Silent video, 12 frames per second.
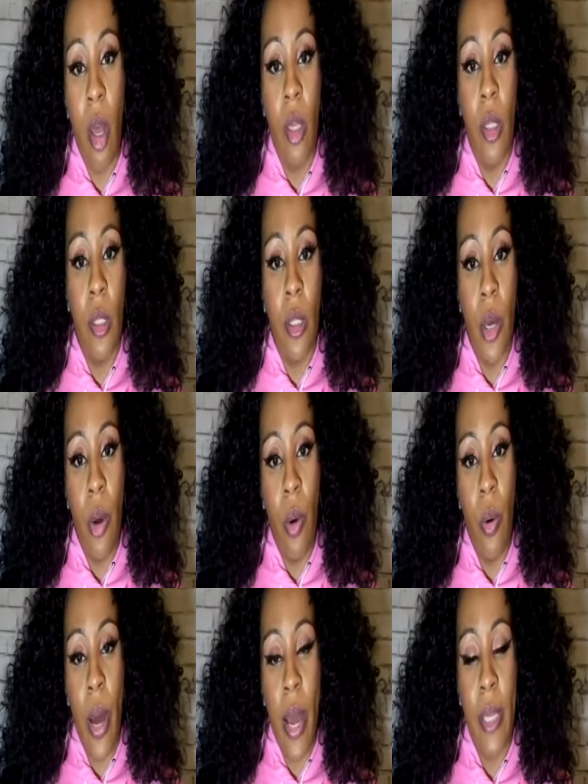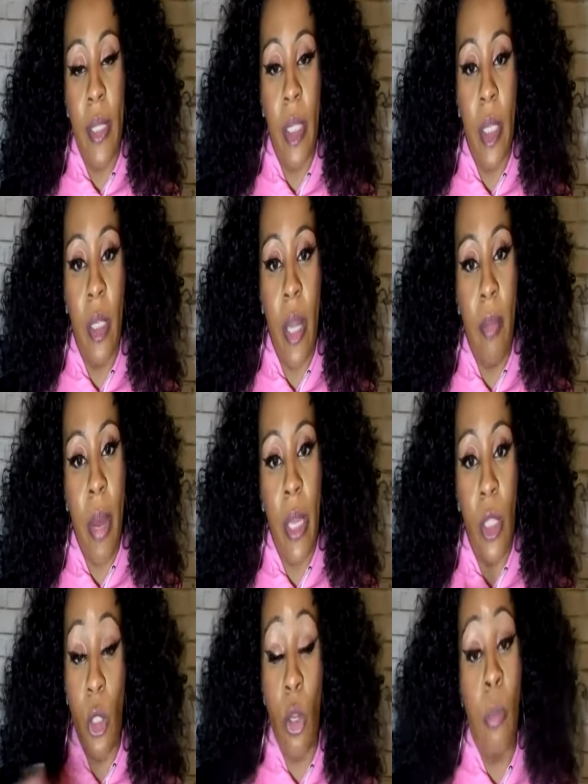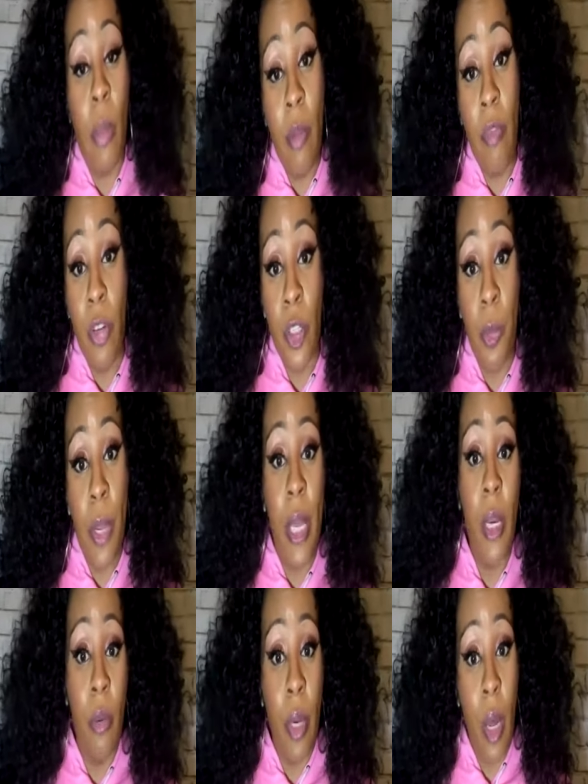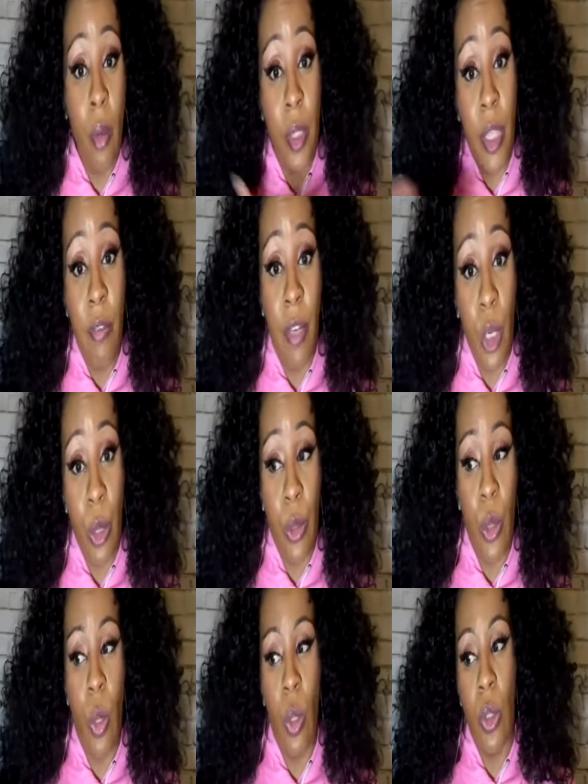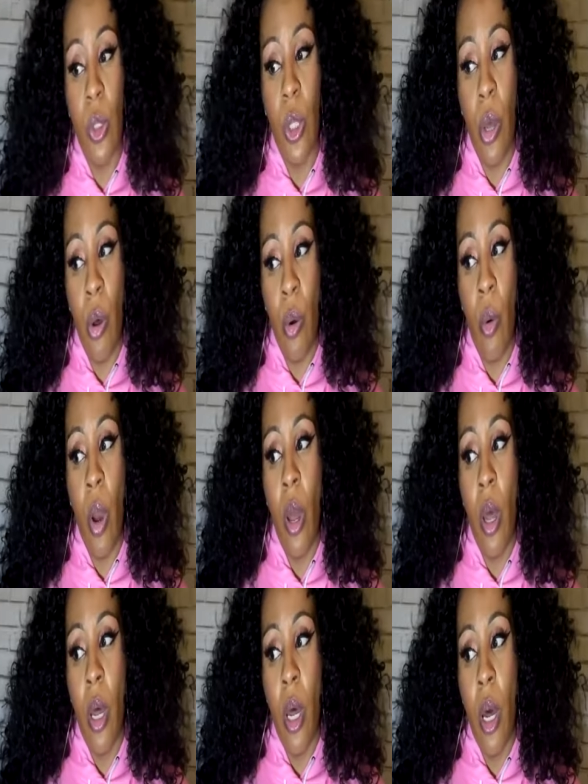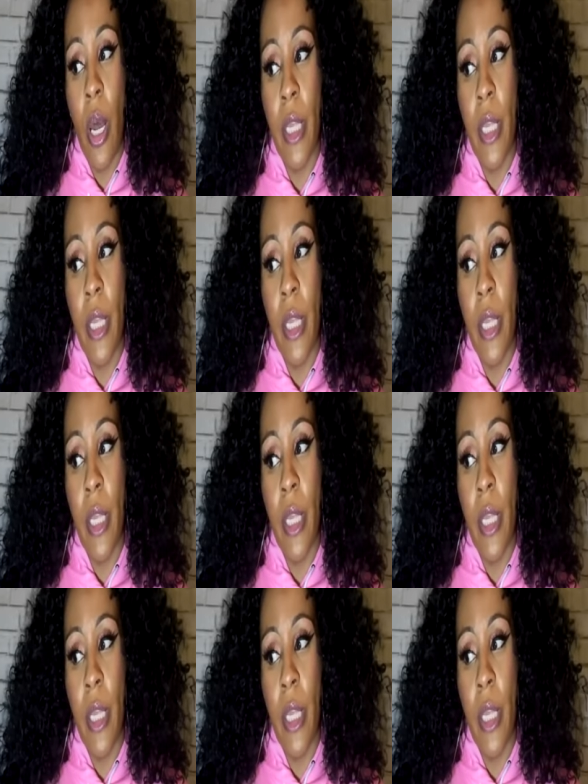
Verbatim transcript: So I mm-hmm. did. Um, I sold my first painting when I was seven years old. So oh, wow.